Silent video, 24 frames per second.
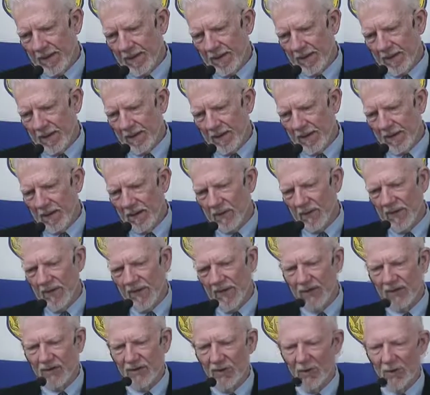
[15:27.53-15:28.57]
or
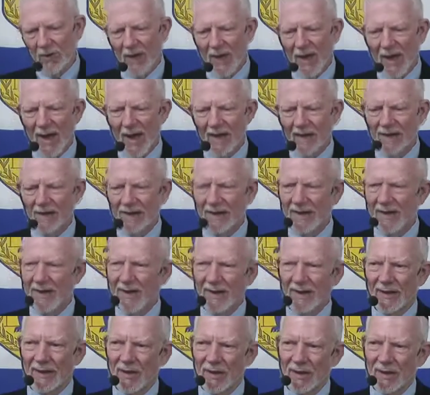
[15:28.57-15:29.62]
things that we
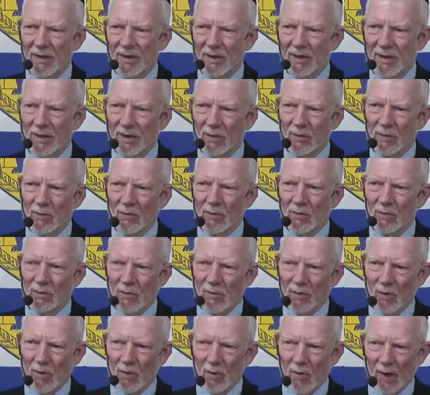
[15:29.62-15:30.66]
accidentally do
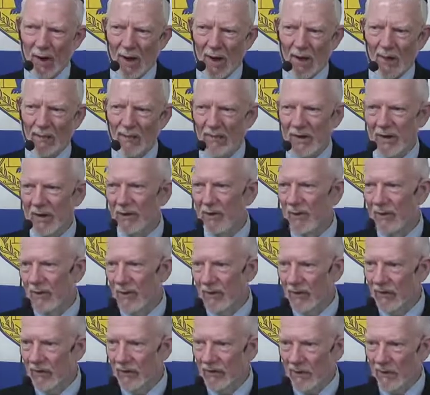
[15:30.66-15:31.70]
or out of
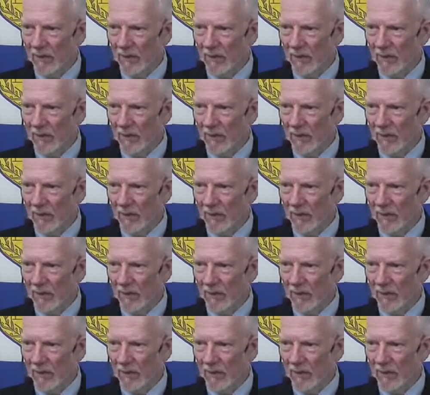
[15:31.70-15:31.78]
ignorance.